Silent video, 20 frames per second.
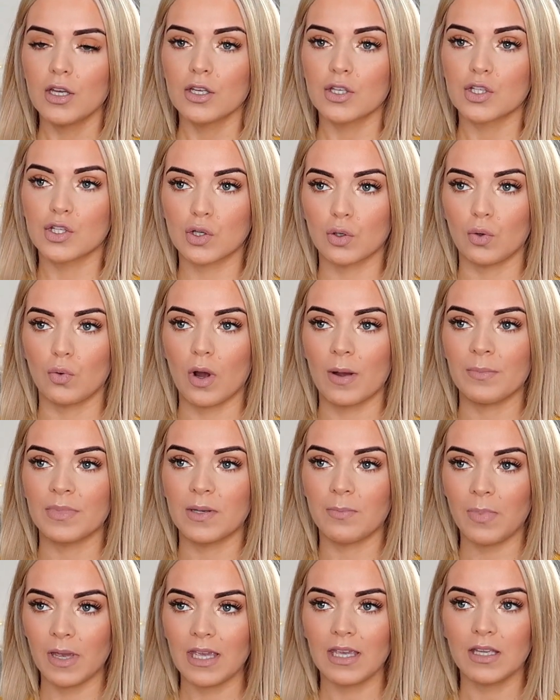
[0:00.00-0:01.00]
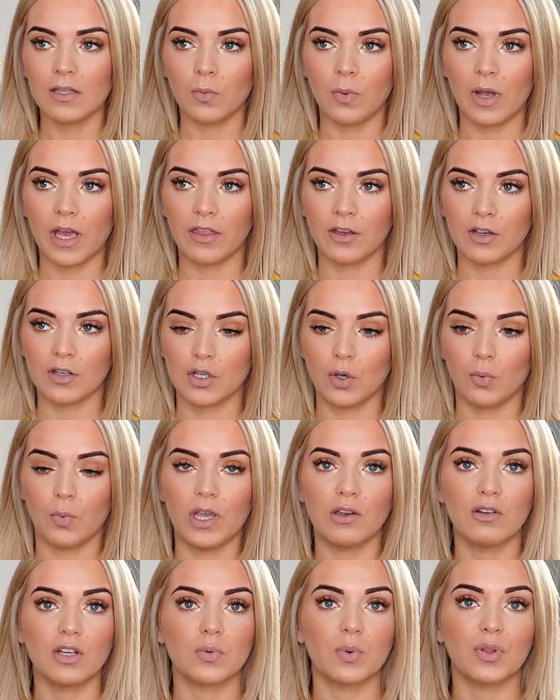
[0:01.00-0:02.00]
So I'm debating whether to
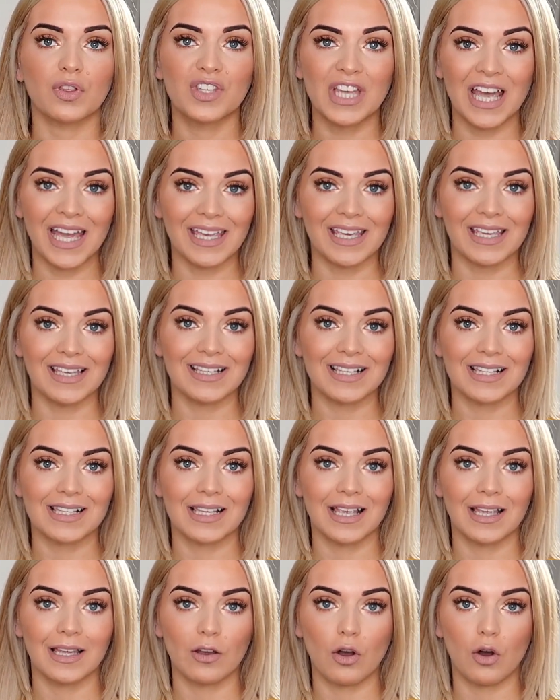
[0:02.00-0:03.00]
wear it with tights.